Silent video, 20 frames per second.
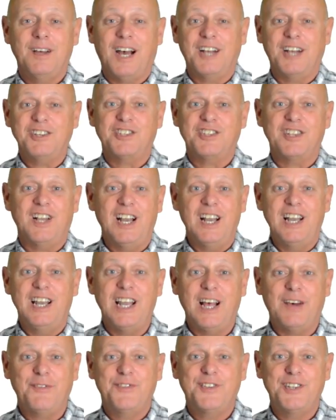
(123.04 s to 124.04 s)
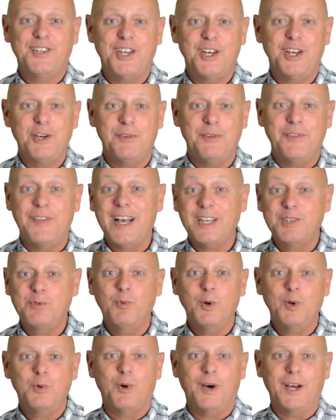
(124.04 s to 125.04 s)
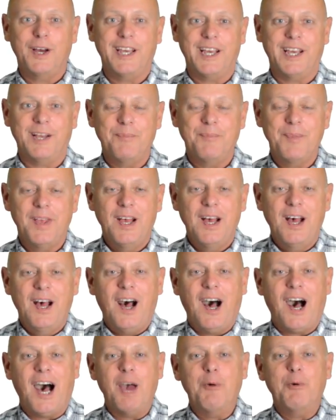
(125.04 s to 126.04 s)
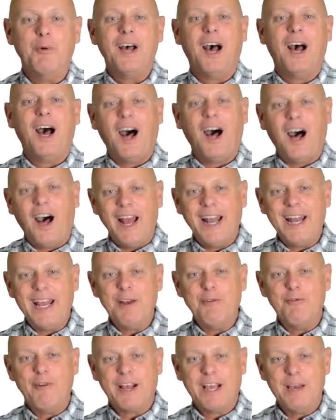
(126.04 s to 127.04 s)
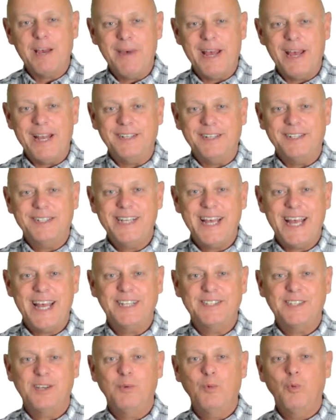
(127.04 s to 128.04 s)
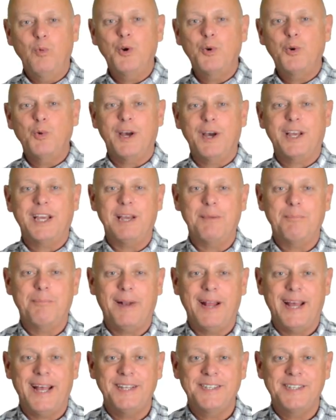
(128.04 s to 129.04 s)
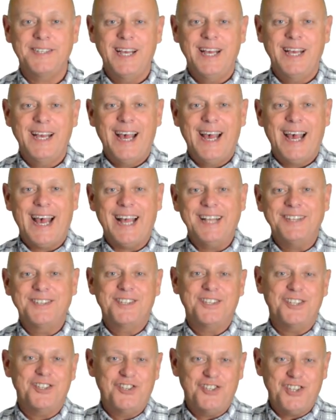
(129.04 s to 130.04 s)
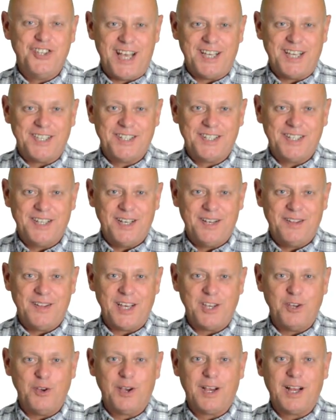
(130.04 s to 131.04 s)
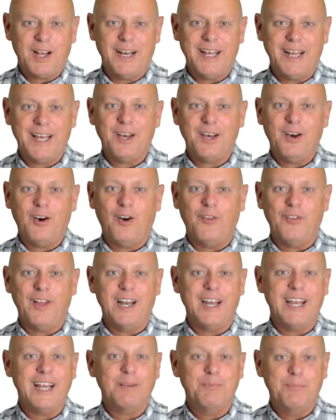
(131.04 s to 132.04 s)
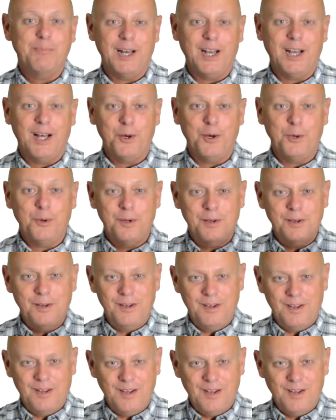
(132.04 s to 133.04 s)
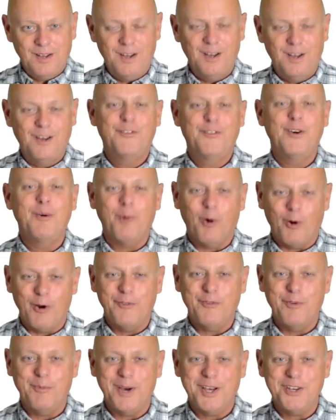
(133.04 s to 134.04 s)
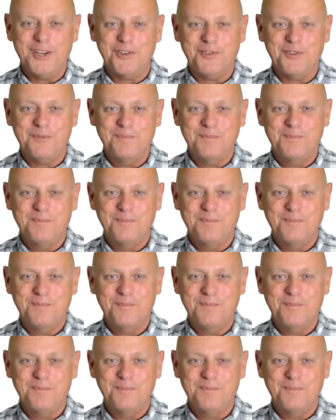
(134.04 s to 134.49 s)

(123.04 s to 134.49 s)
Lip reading: I just love to do, and that's woodworking. I would highly recommend Ted's Woodworking Plans and suggest that you click on the link below for more information.